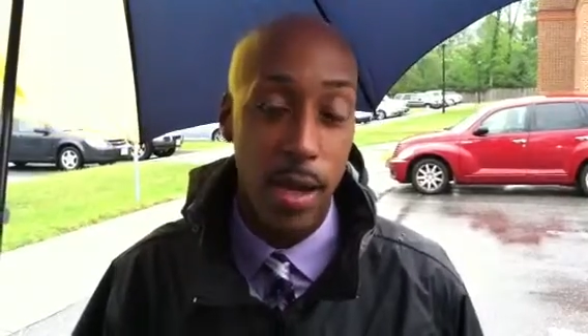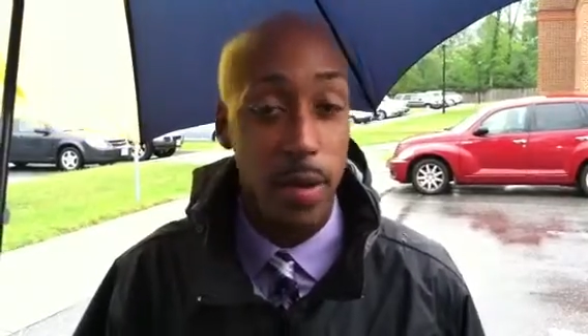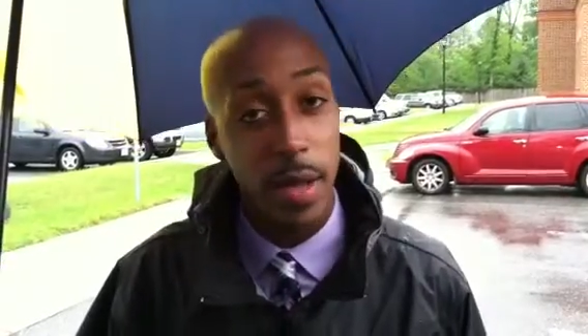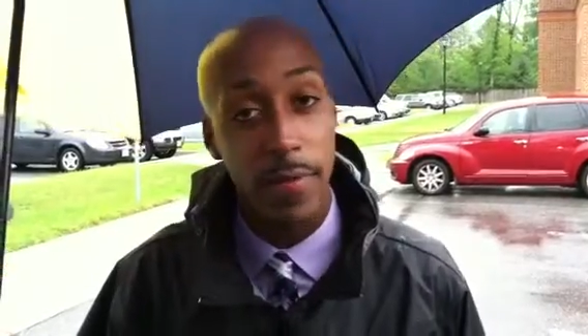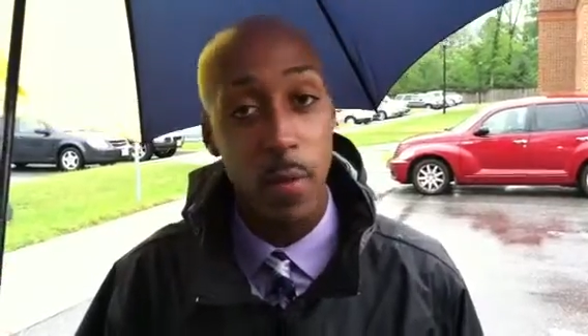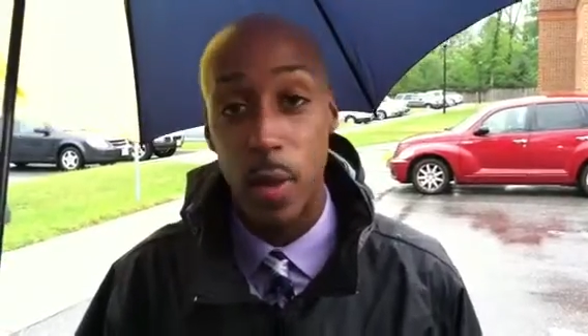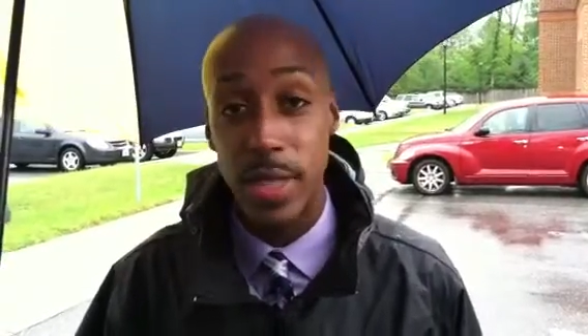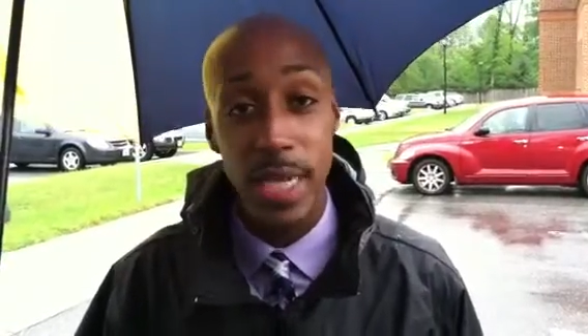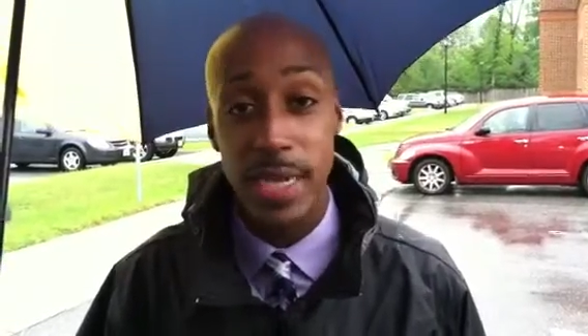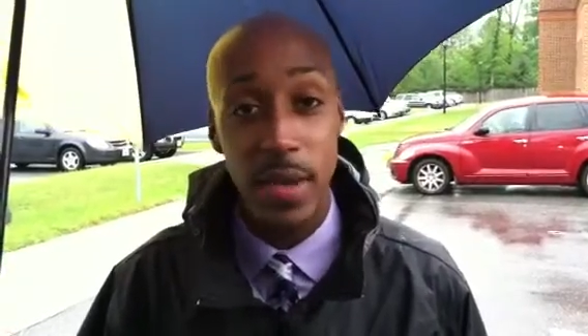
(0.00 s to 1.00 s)
Now we'll have more
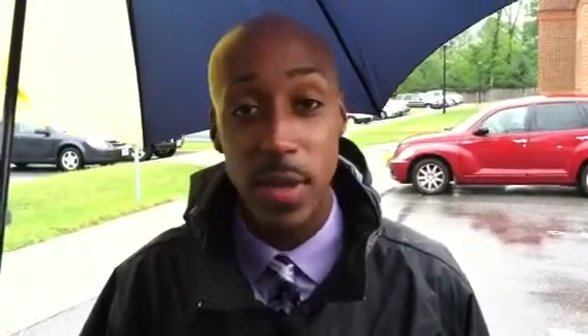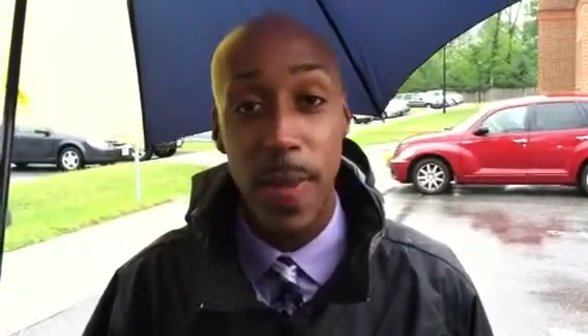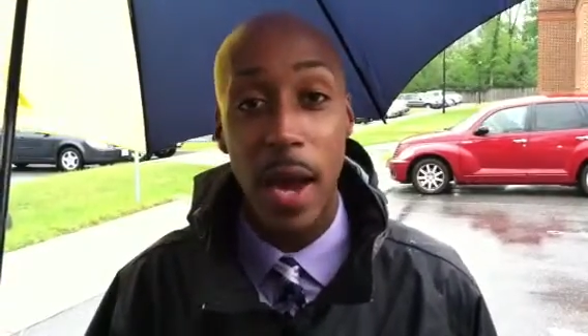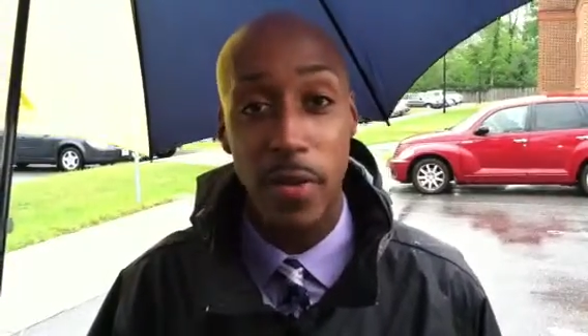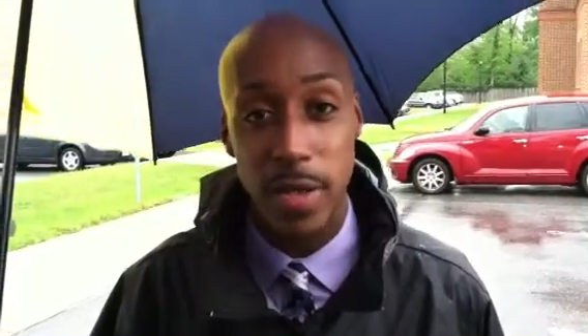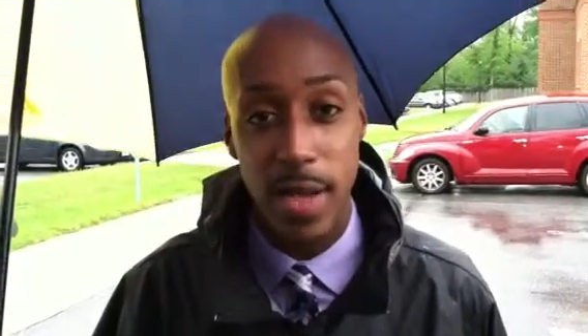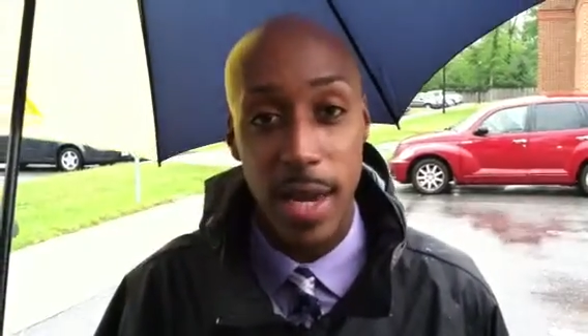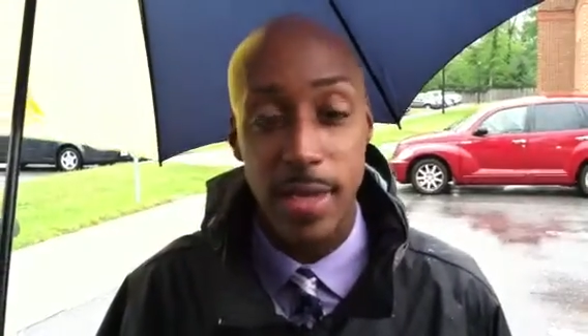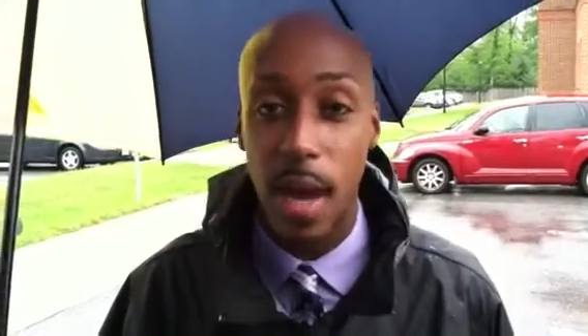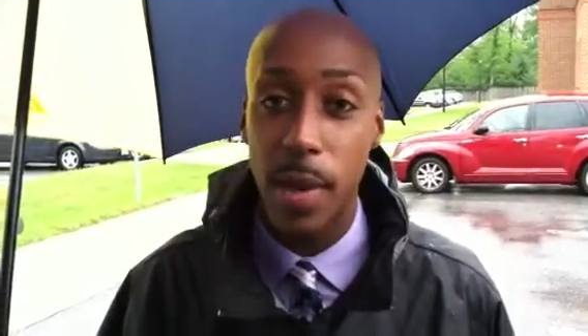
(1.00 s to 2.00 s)
details about this
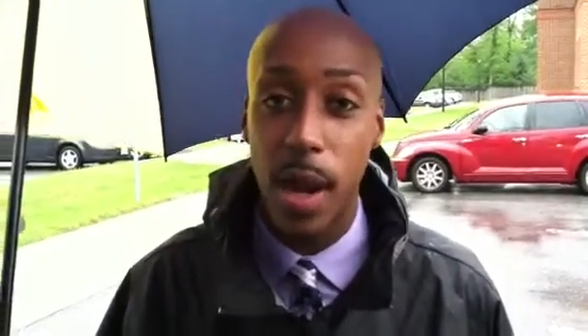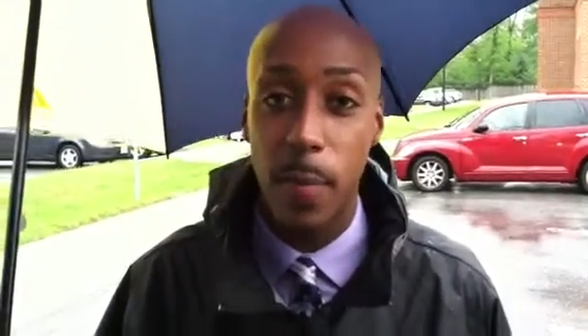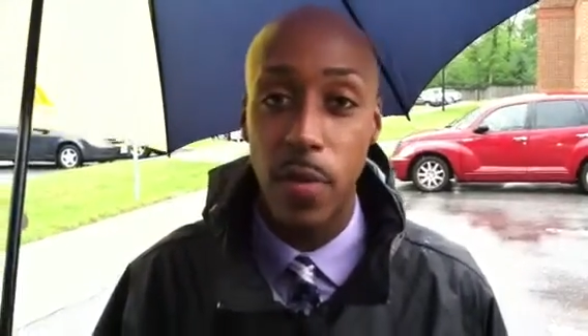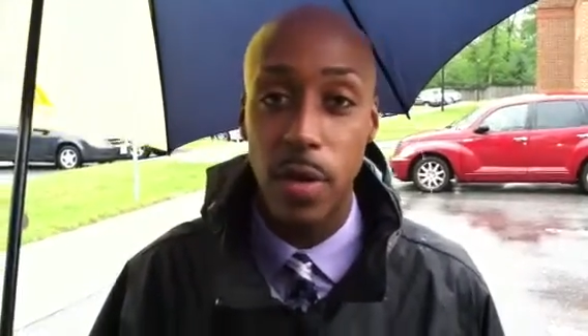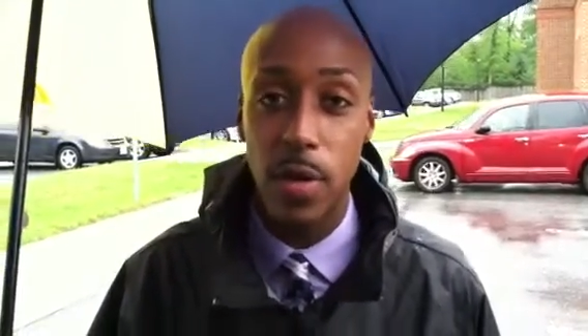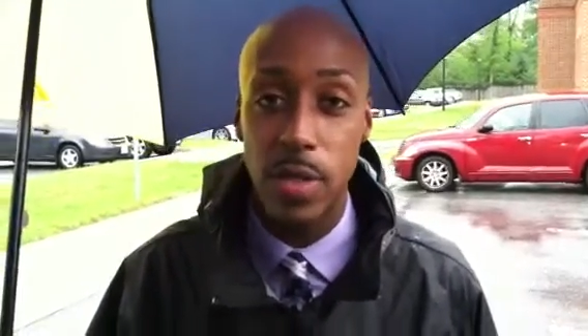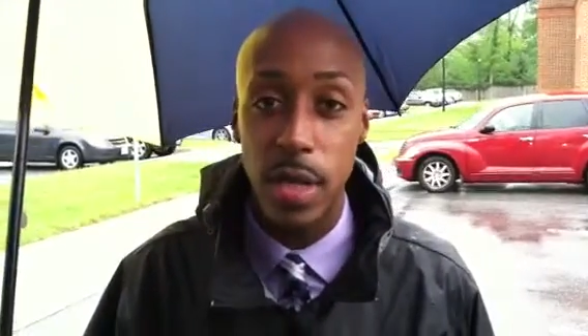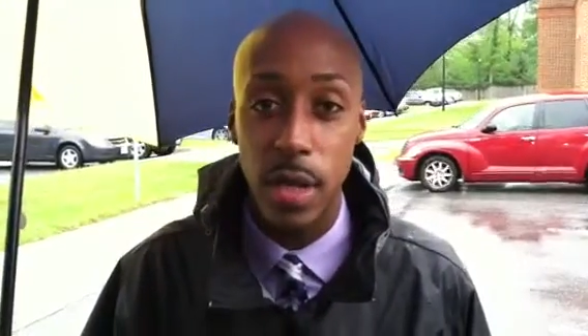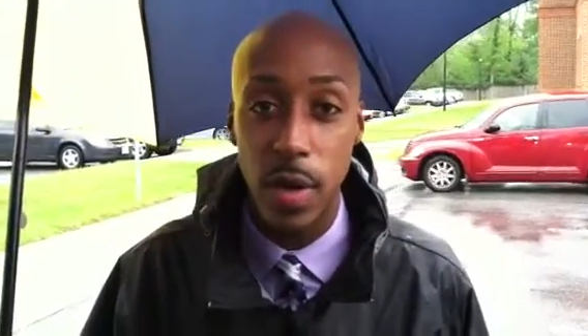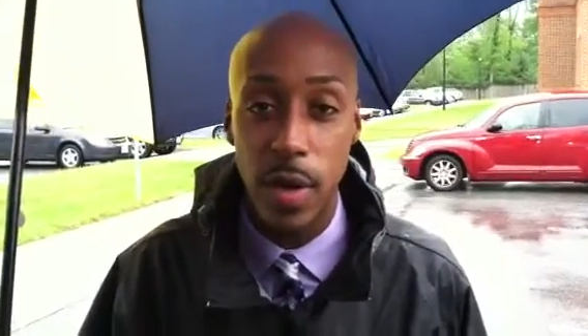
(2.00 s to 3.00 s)
case coming up on the news
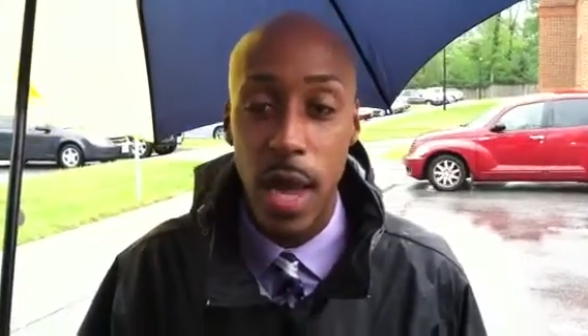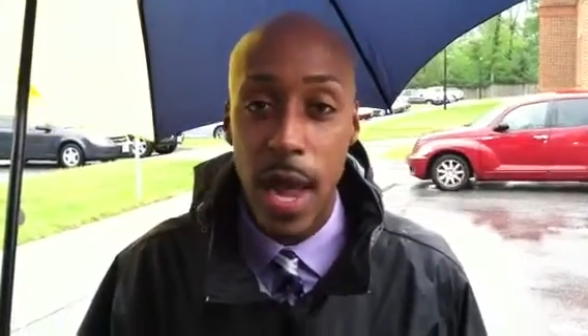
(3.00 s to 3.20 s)
at noon,